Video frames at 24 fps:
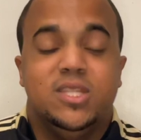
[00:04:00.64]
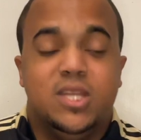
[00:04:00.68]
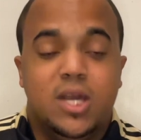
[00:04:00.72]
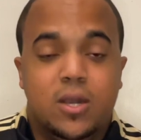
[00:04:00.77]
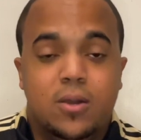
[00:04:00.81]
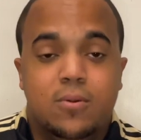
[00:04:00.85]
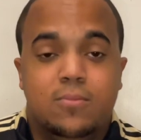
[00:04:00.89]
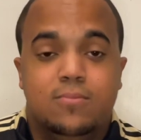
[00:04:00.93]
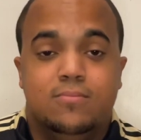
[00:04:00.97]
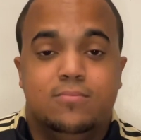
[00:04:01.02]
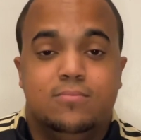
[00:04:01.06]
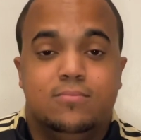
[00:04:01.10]

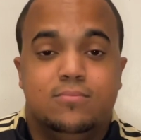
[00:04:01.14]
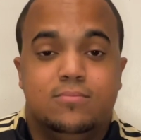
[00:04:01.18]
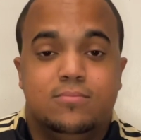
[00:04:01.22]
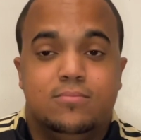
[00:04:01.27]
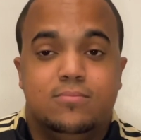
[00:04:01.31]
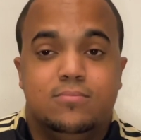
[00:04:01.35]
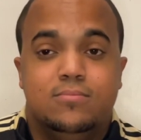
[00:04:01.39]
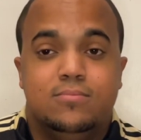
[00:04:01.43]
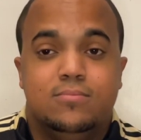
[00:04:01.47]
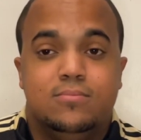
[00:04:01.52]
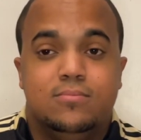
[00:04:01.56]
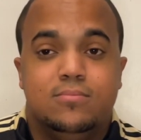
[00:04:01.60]
don't.
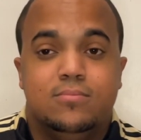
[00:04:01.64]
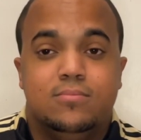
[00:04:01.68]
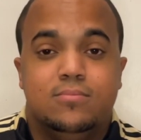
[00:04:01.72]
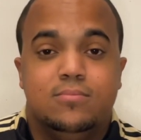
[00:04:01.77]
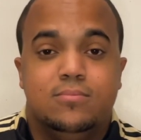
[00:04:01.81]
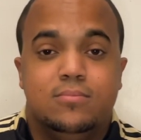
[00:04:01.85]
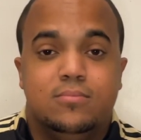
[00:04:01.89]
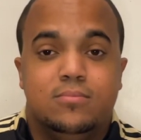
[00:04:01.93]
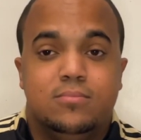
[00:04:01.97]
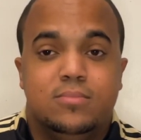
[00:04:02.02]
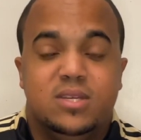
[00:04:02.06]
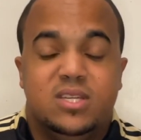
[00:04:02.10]

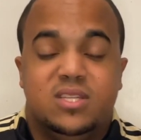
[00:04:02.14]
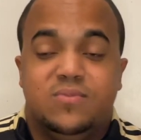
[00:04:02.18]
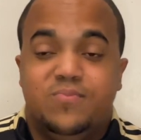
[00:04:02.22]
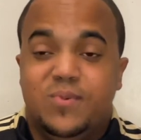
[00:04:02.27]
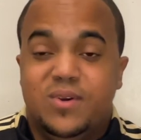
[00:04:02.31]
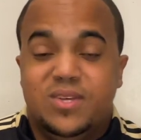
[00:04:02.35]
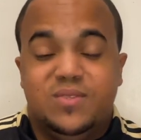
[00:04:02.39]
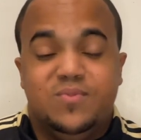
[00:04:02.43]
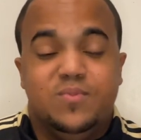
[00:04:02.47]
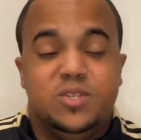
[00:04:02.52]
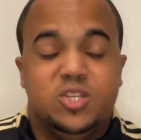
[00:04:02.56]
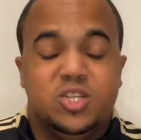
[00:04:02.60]
It's
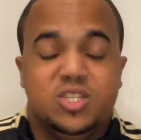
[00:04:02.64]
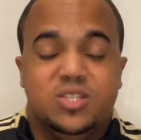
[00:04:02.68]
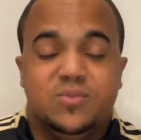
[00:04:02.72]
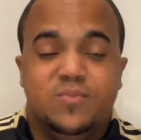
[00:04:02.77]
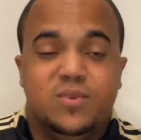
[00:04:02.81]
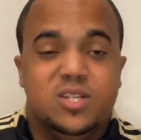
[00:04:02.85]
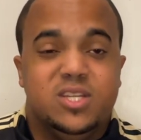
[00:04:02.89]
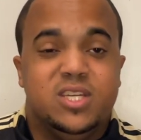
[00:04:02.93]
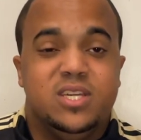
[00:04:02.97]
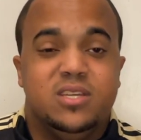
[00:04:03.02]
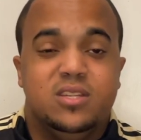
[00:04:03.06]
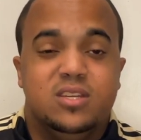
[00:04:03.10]
supposed to be Josef
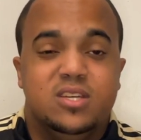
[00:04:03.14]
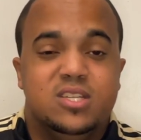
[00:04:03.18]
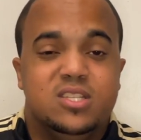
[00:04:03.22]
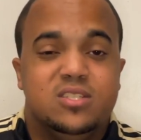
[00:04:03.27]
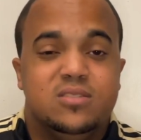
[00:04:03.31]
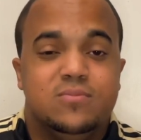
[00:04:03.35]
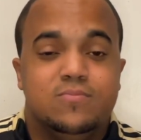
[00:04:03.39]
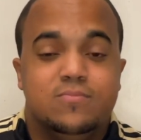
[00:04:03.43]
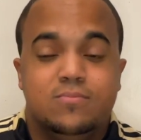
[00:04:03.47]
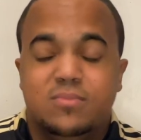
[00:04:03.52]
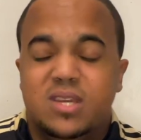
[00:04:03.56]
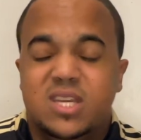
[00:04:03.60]
Martinez.
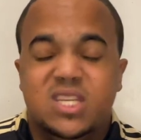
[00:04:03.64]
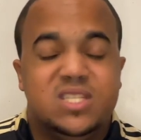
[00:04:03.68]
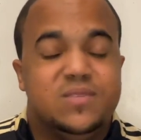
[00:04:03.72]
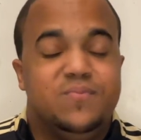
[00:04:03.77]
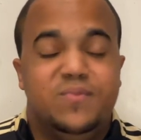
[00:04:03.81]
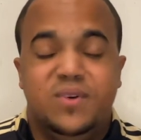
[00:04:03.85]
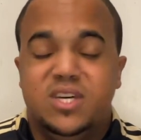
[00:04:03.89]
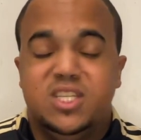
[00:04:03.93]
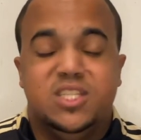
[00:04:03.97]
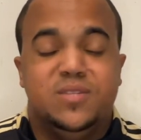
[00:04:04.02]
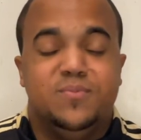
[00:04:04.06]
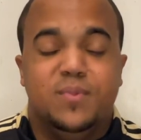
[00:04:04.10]
It's
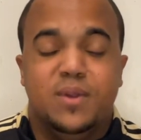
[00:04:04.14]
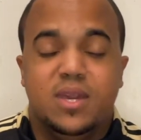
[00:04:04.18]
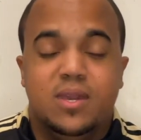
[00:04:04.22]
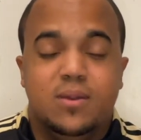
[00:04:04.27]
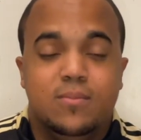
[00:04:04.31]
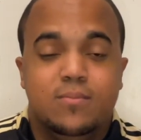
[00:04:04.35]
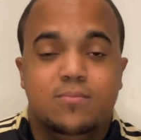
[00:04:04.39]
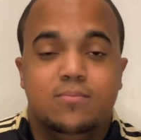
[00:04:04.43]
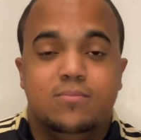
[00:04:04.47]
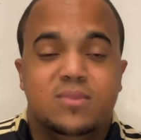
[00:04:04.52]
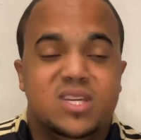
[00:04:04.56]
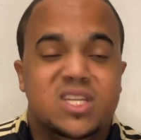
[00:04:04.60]
supposed to be.
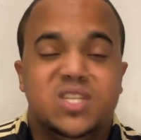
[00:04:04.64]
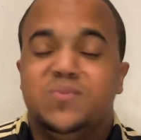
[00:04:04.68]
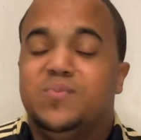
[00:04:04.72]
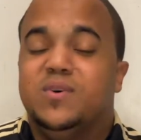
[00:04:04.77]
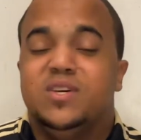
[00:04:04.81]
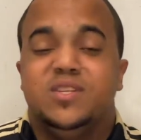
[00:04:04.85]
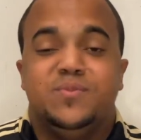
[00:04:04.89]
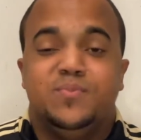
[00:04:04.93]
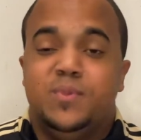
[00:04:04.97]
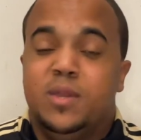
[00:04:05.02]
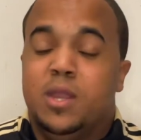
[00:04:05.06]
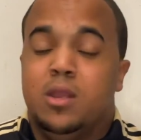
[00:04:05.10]
It's
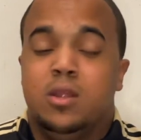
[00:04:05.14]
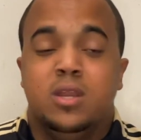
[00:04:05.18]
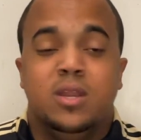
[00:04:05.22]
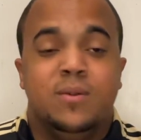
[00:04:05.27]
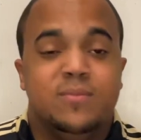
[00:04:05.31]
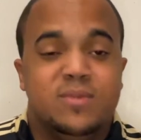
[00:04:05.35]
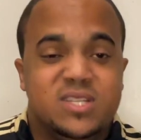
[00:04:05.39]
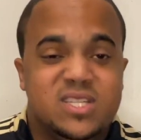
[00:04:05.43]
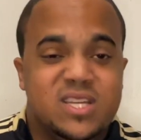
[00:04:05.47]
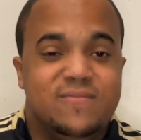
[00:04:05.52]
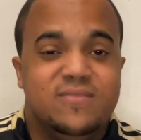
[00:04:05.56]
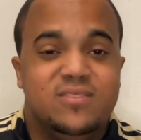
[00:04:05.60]
supposed to be our number
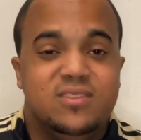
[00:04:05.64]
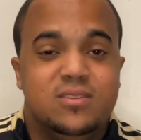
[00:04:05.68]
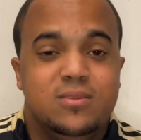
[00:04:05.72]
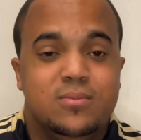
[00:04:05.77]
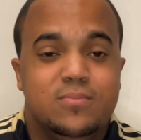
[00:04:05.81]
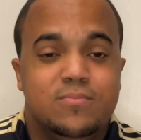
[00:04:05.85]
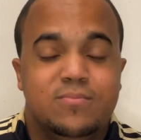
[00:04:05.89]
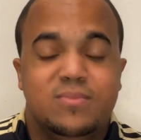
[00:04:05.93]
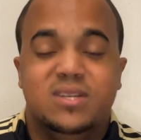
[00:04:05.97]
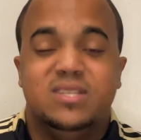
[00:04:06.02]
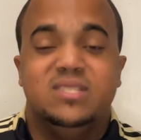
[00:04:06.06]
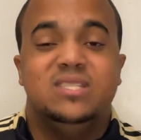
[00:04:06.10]
7,
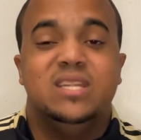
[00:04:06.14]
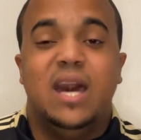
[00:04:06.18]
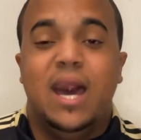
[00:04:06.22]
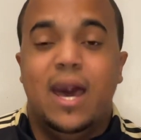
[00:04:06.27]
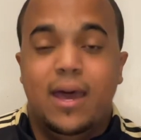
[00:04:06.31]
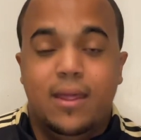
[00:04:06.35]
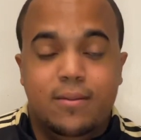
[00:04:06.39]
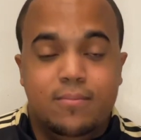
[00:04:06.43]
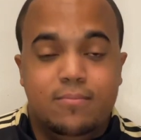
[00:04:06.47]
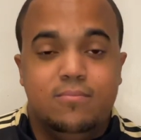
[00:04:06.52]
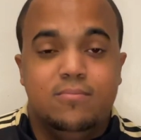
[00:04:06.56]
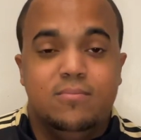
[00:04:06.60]
but it's
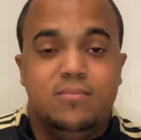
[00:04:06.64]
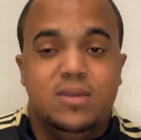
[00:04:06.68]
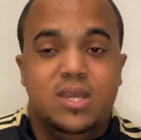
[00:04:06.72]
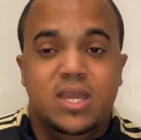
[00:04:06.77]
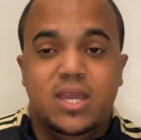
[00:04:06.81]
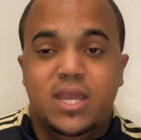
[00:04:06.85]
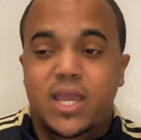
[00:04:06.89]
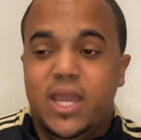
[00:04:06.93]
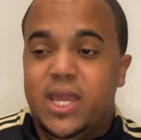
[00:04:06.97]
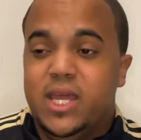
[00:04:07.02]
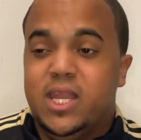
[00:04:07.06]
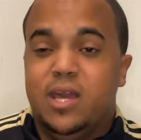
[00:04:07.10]
not.
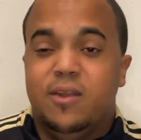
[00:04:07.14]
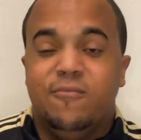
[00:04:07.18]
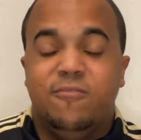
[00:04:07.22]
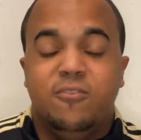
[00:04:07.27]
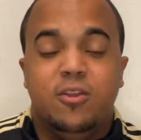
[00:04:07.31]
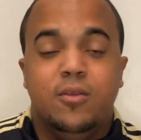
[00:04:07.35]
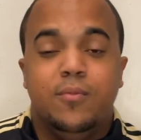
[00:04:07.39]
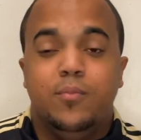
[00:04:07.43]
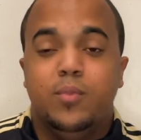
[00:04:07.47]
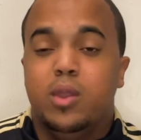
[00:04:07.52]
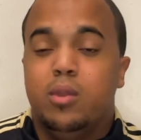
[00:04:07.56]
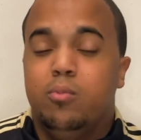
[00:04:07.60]
And I've
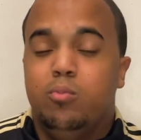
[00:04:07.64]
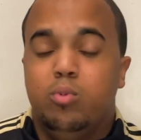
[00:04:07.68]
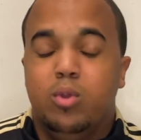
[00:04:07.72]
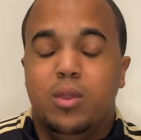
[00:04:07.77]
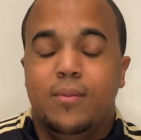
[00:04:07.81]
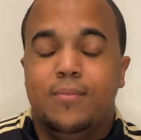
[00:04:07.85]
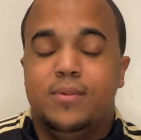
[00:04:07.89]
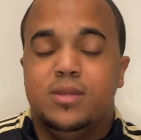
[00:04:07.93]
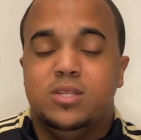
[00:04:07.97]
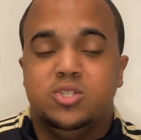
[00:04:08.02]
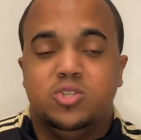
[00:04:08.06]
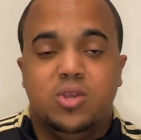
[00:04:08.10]
heard we've
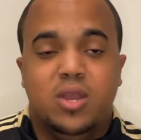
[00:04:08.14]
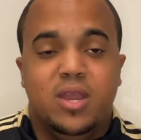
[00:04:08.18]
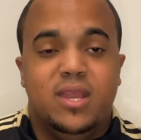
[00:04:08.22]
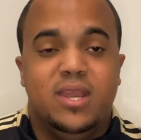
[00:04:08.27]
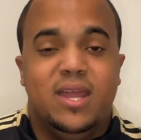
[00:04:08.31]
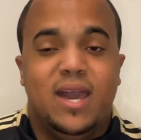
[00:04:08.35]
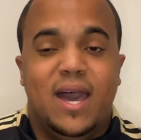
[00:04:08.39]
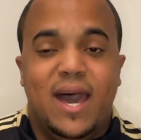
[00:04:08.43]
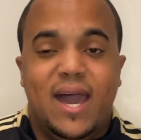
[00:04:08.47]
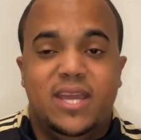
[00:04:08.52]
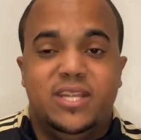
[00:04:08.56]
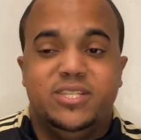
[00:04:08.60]
been trying to
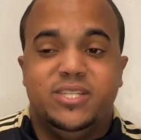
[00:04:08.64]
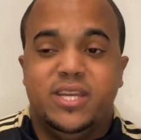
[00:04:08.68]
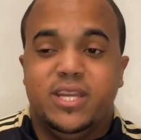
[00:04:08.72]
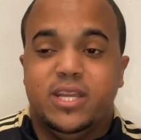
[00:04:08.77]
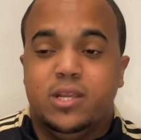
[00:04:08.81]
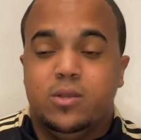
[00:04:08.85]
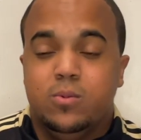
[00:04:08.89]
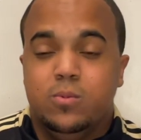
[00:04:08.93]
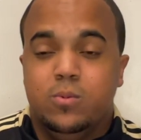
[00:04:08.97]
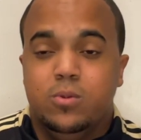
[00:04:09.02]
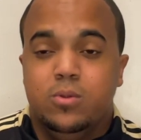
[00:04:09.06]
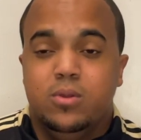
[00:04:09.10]

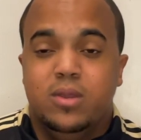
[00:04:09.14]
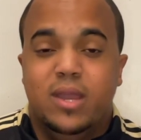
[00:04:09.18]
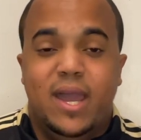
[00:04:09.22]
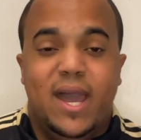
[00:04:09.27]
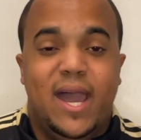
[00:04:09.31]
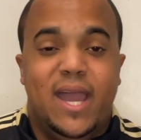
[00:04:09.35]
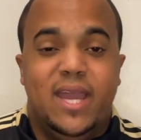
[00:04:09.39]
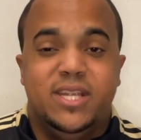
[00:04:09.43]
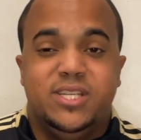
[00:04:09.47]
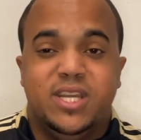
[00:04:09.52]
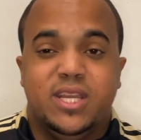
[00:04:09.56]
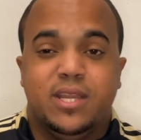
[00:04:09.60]

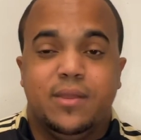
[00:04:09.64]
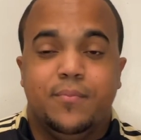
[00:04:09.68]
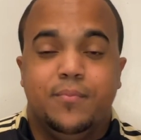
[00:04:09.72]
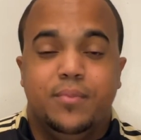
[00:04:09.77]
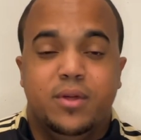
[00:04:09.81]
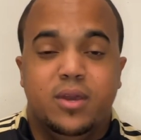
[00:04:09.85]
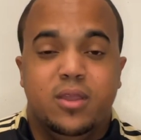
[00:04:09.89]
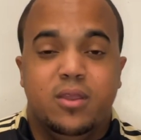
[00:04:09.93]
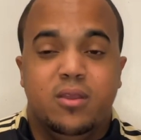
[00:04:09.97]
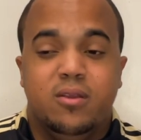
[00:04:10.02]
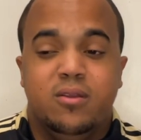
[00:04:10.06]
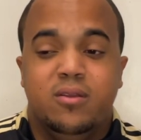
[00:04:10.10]
hijack a
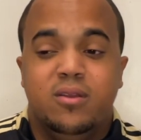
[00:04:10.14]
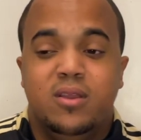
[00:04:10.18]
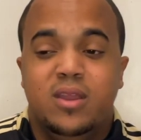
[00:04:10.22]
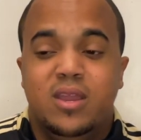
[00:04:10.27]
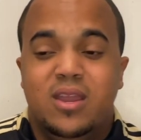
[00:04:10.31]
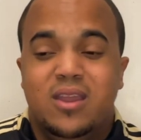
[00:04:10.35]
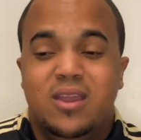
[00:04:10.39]
player